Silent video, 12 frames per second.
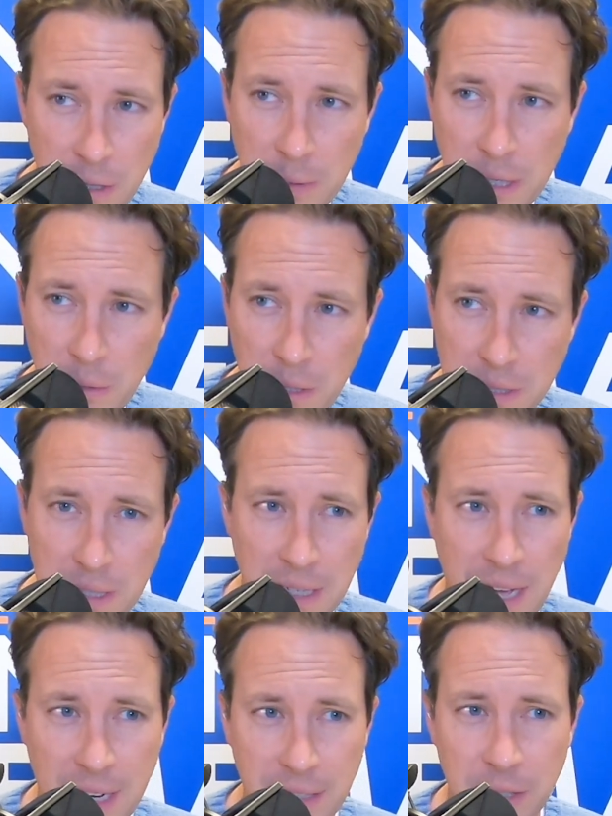and nobody wants the
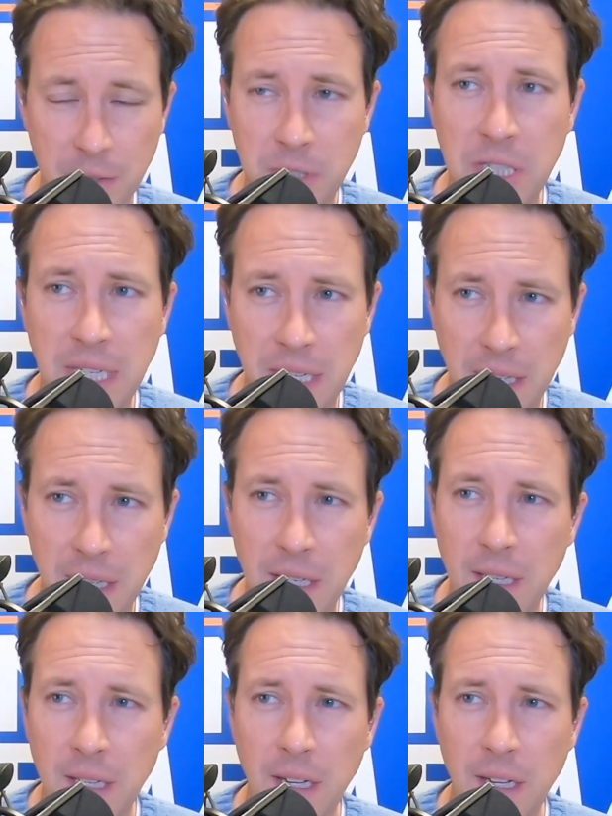doctor who cheated.